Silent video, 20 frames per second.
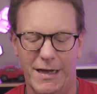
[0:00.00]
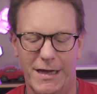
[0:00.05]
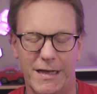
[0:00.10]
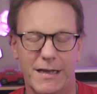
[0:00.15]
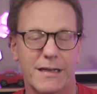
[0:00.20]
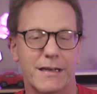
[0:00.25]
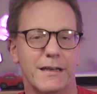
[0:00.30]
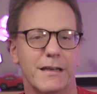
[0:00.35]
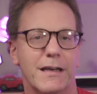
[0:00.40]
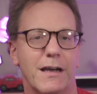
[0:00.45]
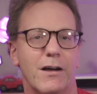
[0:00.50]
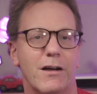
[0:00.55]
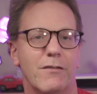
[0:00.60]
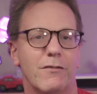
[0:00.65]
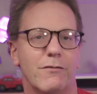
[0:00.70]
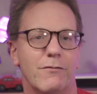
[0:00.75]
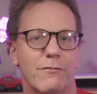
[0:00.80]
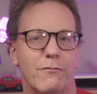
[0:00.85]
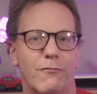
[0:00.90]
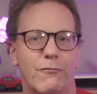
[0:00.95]
I
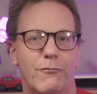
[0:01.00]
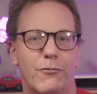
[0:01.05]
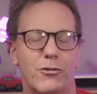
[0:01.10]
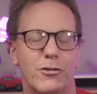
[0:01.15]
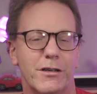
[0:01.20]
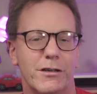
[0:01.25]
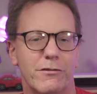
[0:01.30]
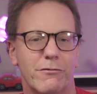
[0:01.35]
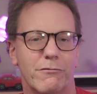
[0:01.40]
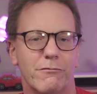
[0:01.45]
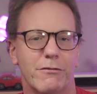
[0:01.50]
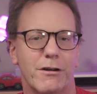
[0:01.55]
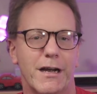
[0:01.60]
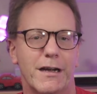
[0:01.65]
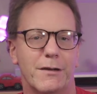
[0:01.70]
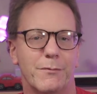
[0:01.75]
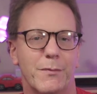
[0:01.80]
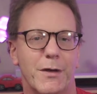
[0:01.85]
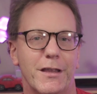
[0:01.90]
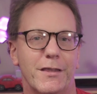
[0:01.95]
fully
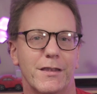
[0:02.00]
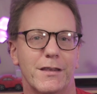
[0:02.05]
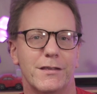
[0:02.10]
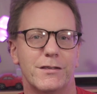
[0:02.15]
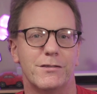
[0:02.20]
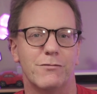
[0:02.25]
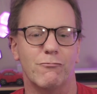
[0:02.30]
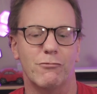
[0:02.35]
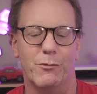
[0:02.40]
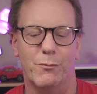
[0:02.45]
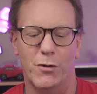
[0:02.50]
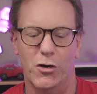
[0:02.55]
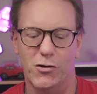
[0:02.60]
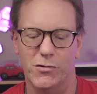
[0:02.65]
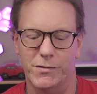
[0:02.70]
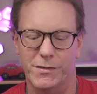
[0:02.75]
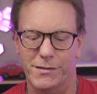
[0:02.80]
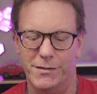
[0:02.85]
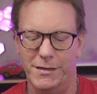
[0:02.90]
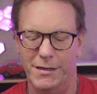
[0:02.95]
recommend this
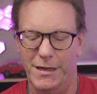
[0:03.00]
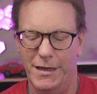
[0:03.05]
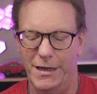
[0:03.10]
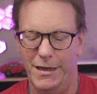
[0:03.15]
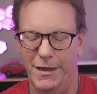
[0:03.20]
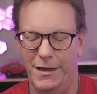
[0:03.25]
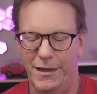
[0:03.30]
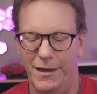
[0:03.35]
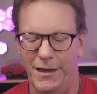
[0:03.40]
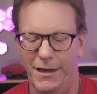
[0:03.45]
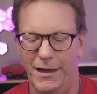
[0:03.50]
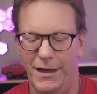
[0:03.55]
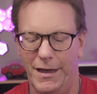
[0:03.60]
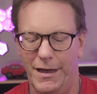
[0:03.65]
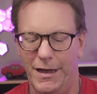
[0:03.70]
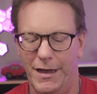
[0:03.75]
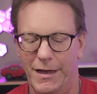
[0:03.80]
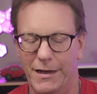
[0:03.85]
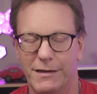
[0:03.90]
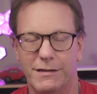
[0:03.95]
remote.
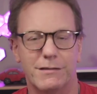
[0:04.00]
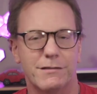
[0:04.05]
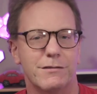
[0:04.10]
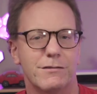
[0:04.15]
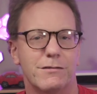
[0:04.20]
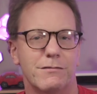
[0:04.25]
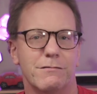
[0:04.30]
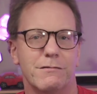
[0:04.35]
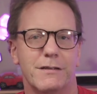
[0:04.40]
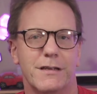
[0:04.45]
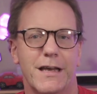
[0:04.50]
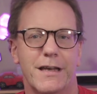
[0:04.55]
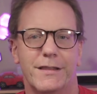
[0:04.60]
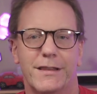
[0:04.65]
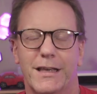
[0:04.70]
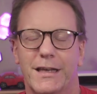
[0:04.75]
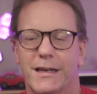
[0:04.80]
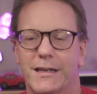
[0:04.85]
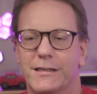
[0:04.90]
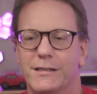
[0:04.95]
Uh, it's
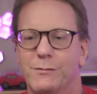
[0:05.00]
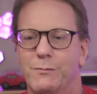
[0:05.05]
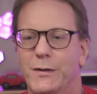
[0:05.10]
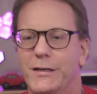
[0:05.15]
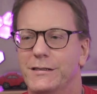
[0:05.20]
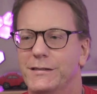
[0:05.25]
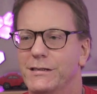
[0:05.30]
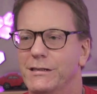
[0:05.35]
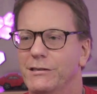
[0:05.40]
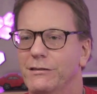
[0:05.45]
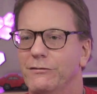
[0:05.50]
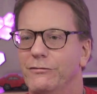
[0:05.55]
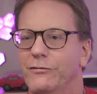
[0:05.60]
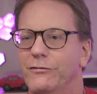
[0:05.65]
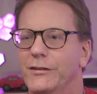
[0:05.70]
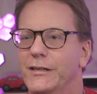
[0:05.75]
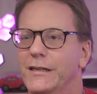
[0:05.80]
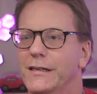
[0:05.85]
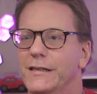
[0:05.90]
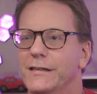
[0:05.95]
not that
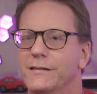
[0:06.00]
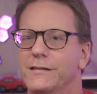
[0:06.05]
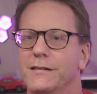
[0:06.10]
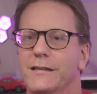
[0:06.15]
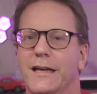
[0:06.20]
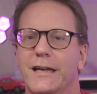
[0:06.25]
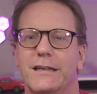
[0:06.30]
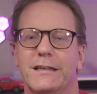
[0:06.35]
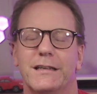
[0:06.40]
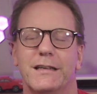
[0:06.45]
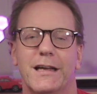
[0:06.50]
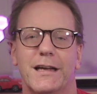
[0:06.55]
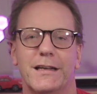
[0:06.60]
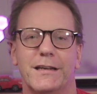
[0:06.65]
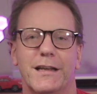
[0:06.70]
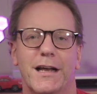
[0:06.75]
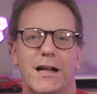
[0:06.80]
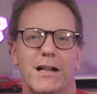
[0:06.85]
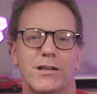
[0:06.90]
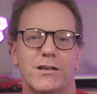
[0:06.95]
expensive. It's
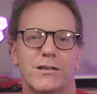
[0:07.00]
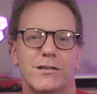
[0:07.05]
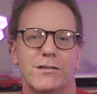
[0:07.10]
$99.